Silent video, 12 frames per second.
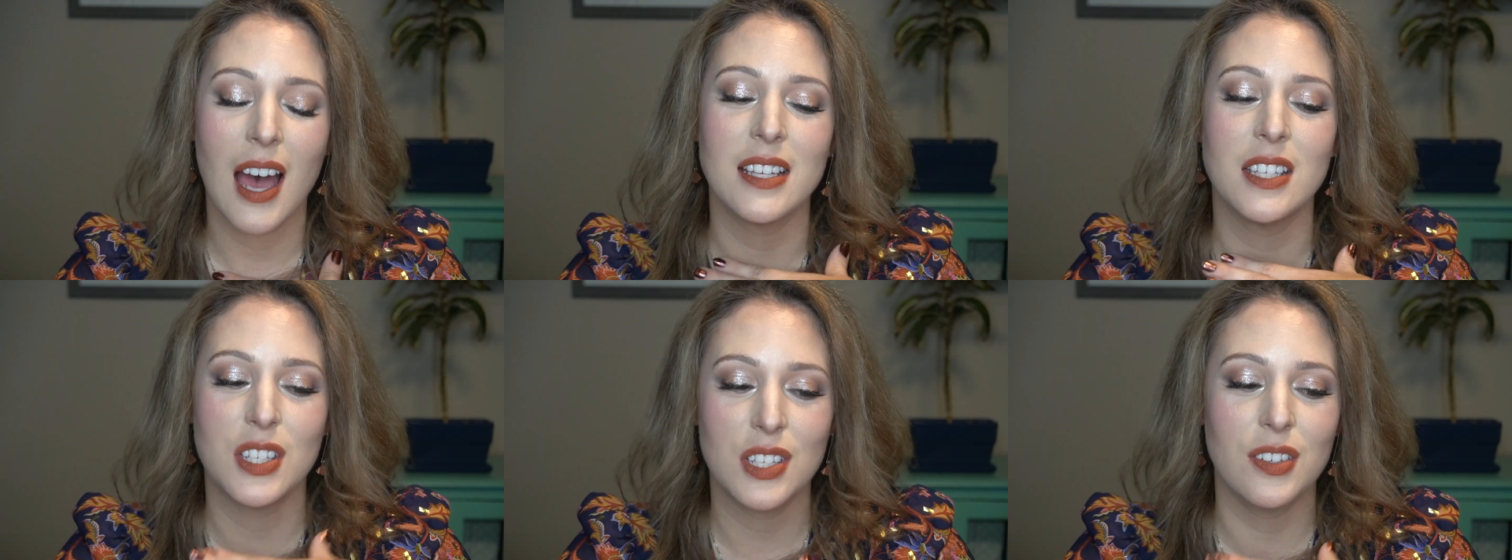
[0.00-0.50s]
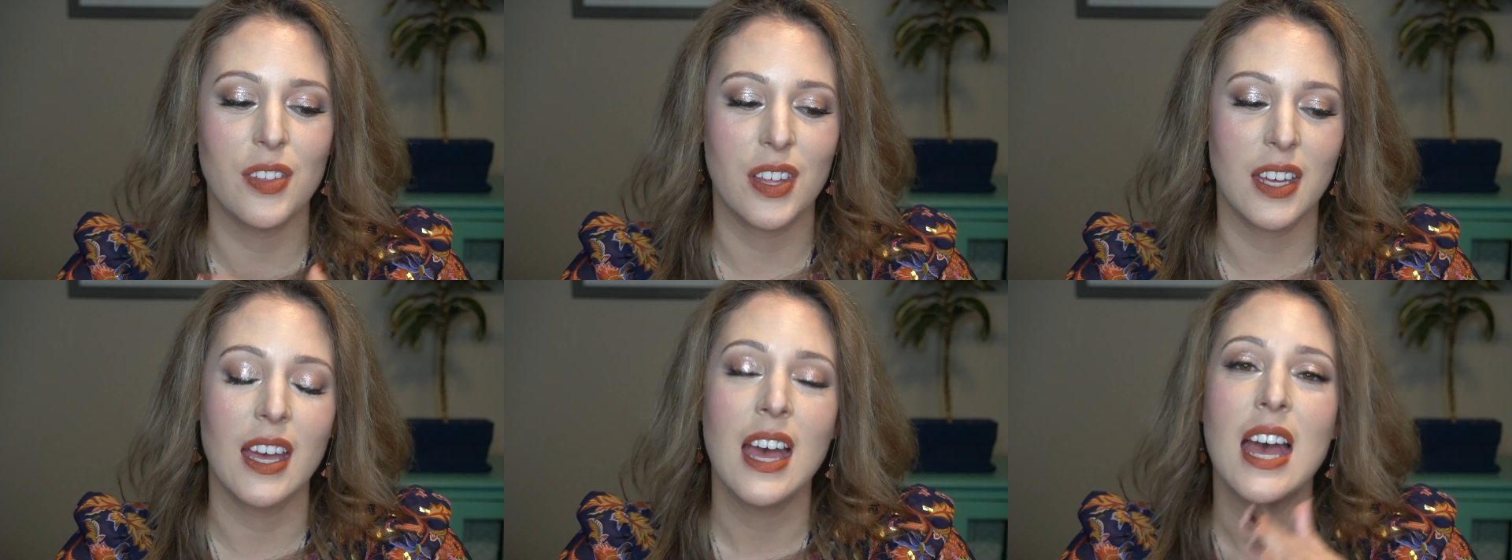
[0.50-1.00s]
I still
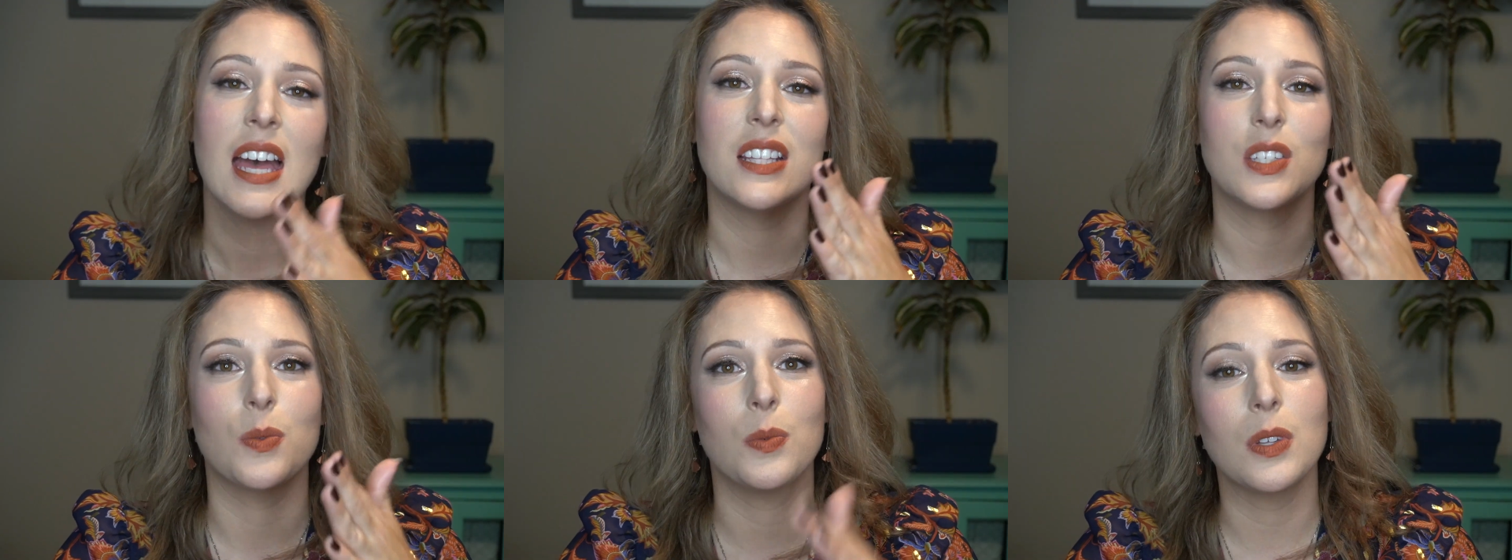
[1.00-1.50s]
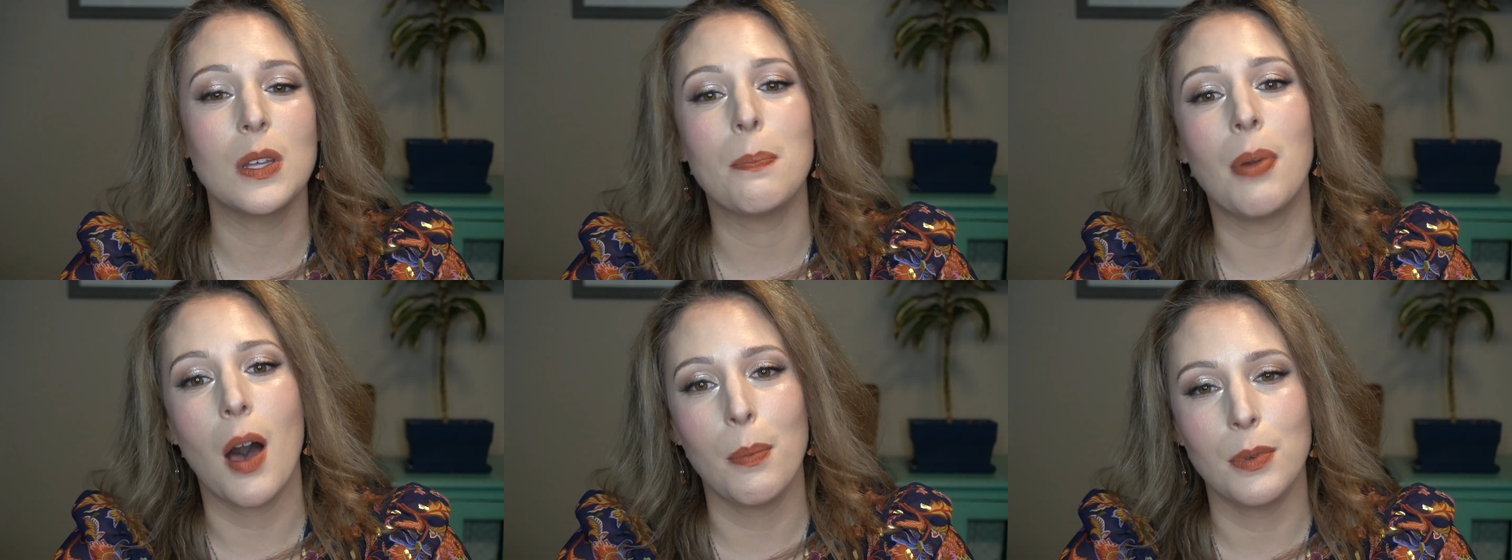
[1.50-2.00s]
think it's a really
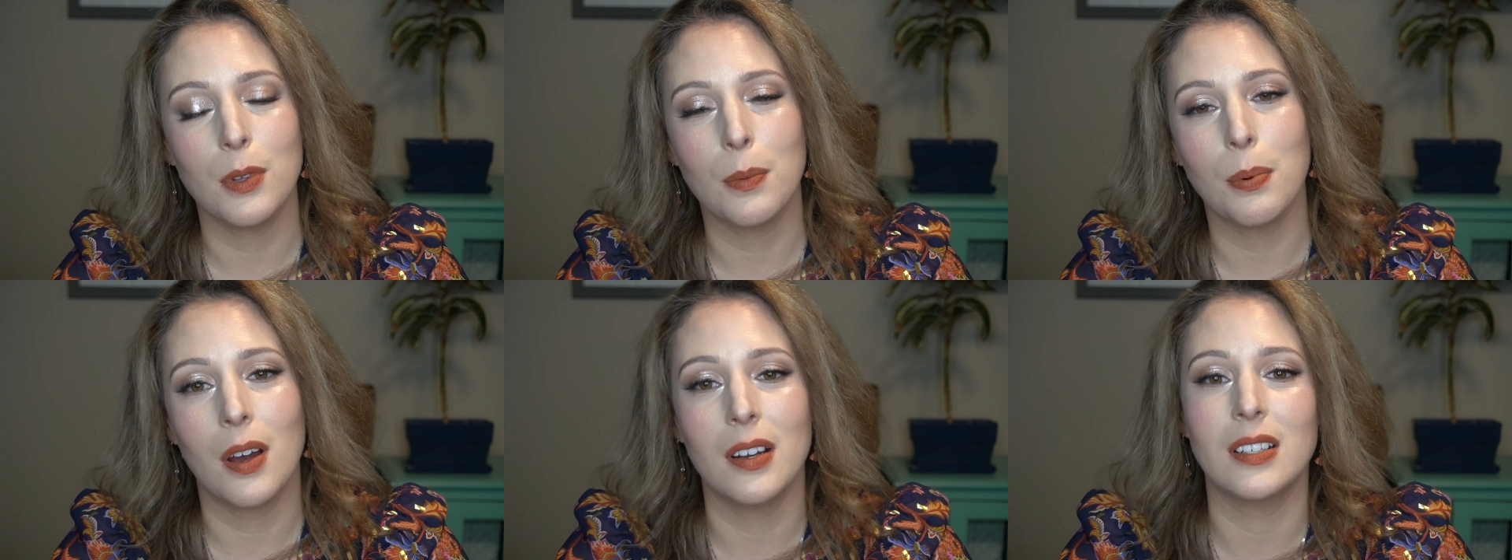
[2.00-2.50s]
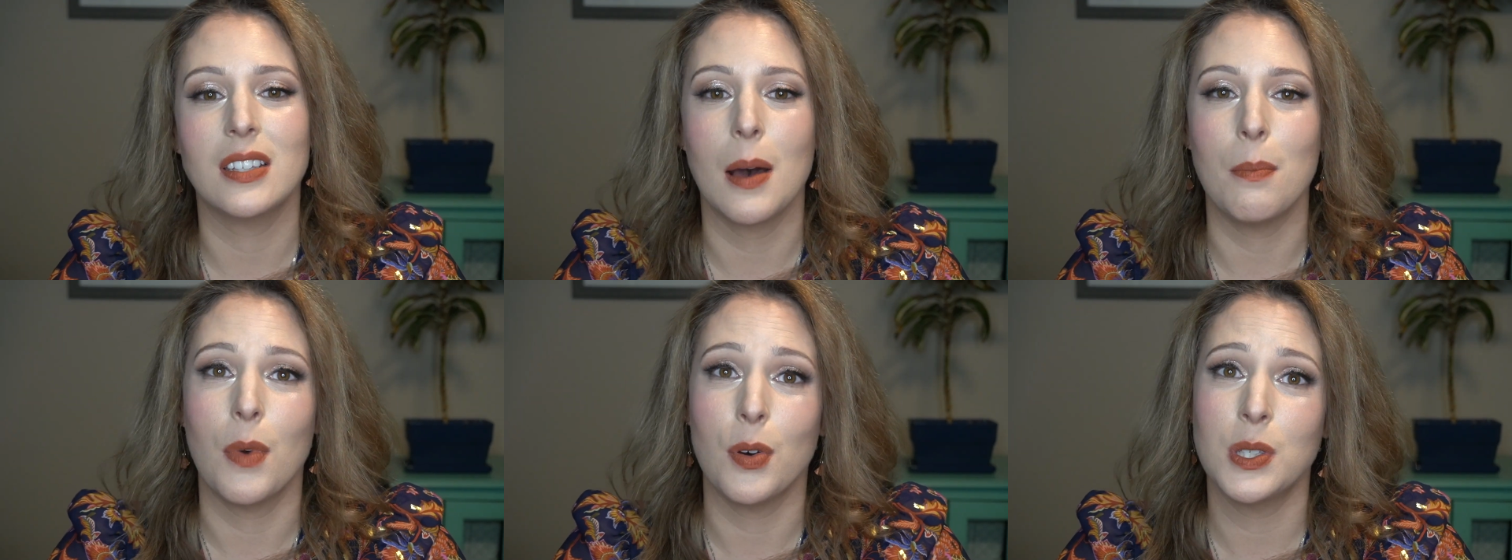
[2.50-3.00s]
popular product
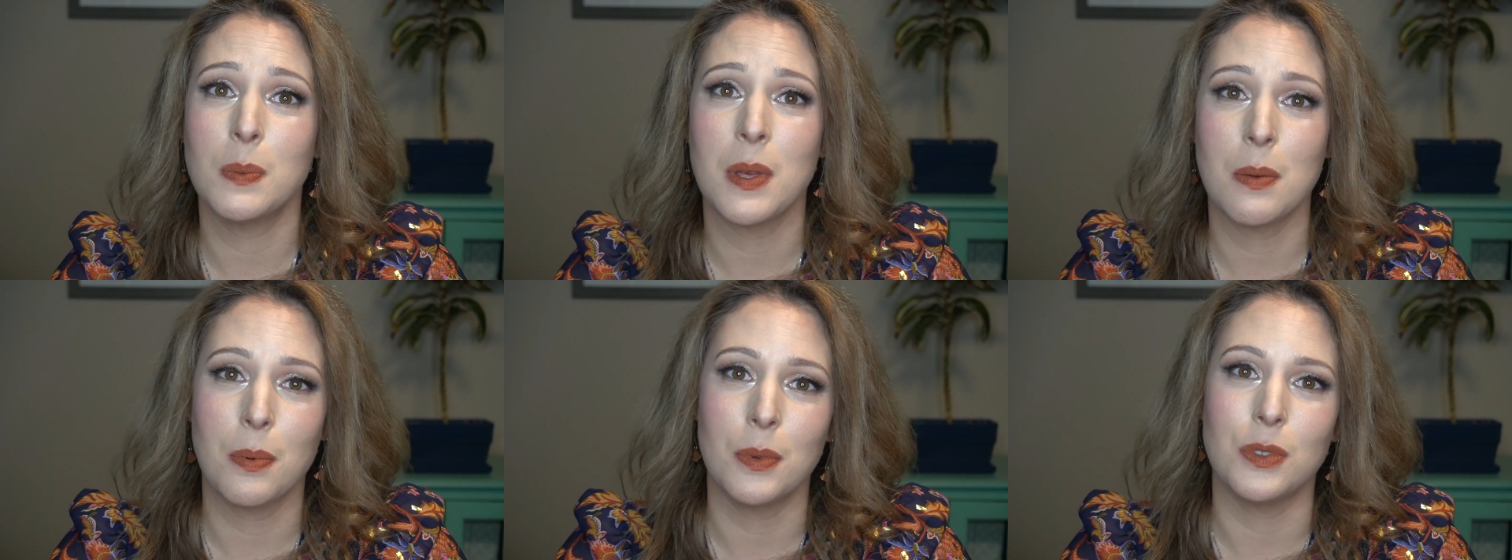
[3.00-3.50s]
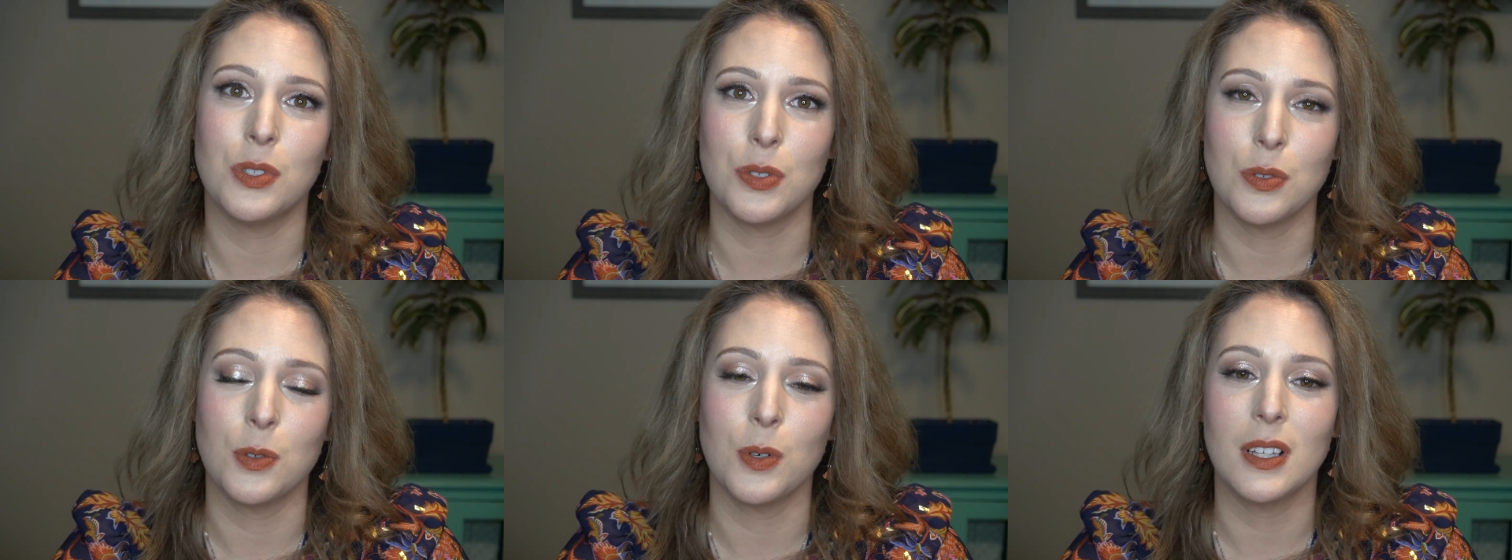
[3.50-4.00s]
that most people
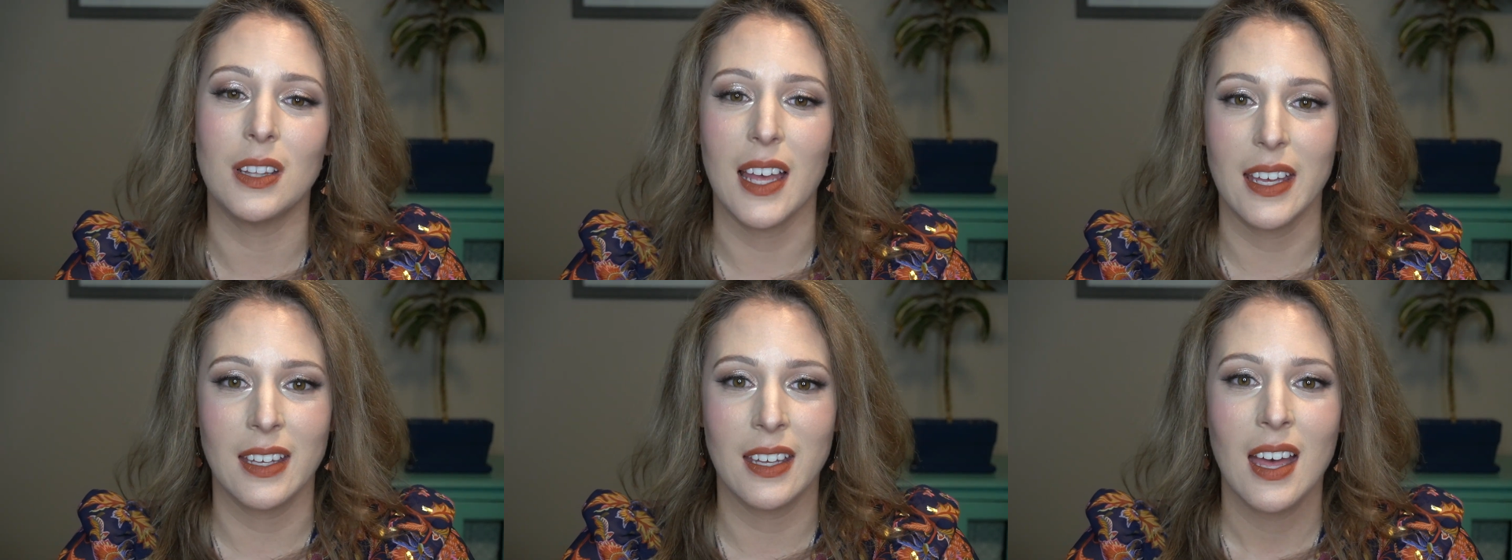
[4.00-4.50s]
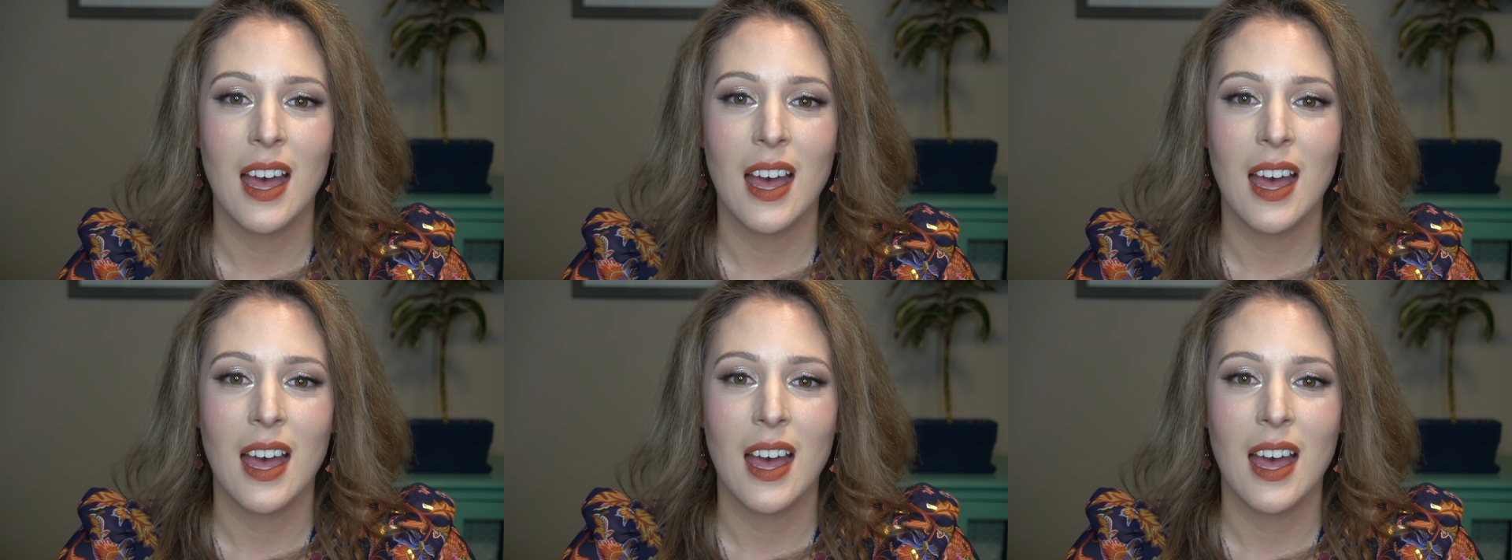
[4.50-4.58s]
do like.